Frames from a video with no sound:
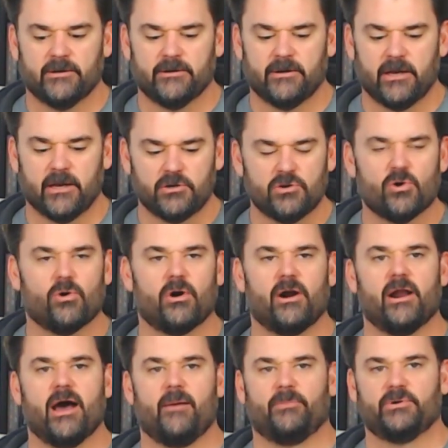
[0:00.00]
ignore an
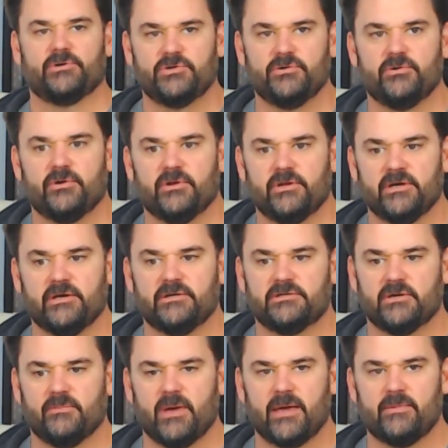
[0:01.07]
opportunity
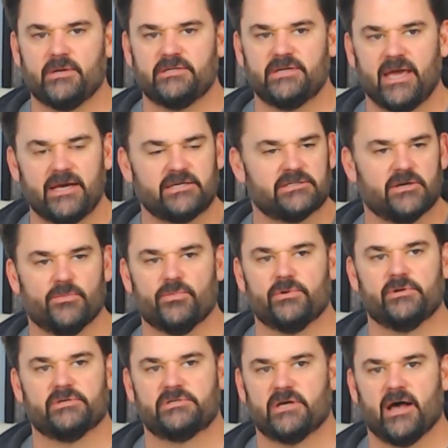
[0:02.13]
to maybe take someone
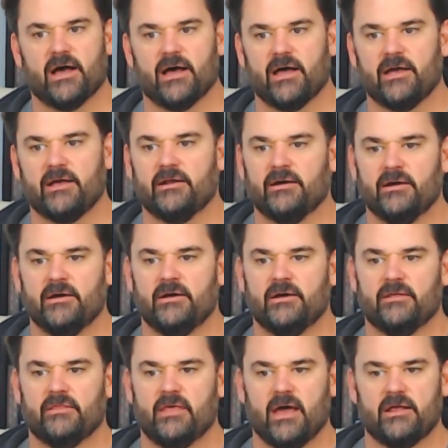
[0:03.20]
aside
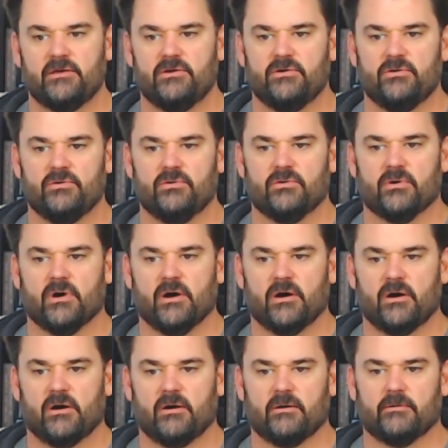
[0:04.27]
that you
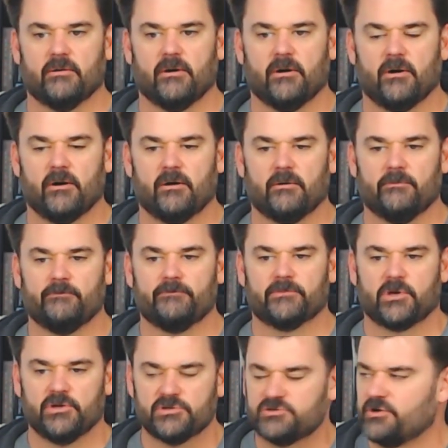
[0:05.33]
are
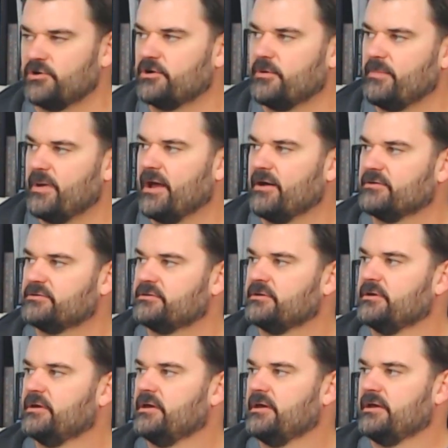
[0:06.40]
concerned about,
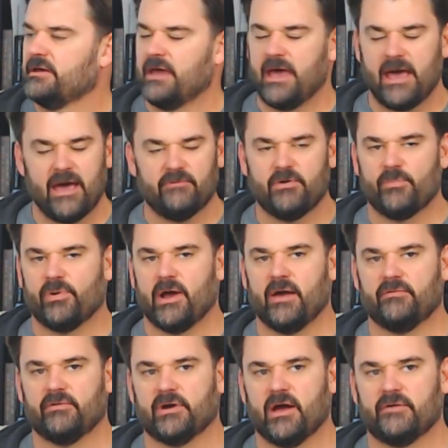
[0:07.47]
have a
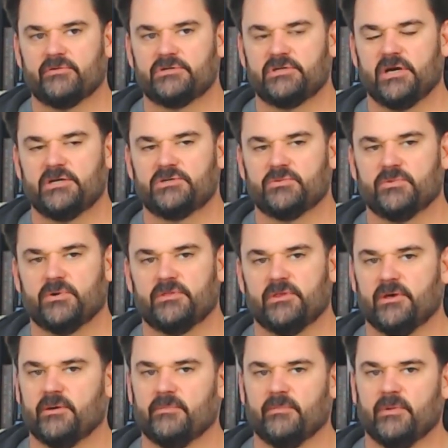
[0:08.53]
private conversation with
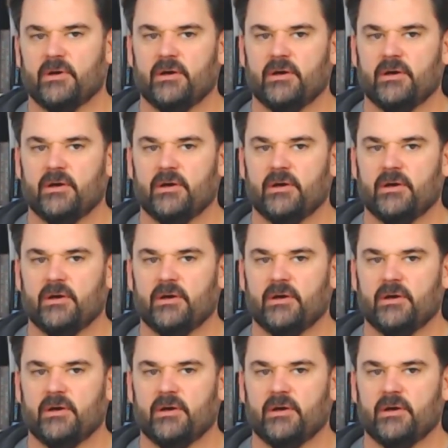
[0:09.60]
them,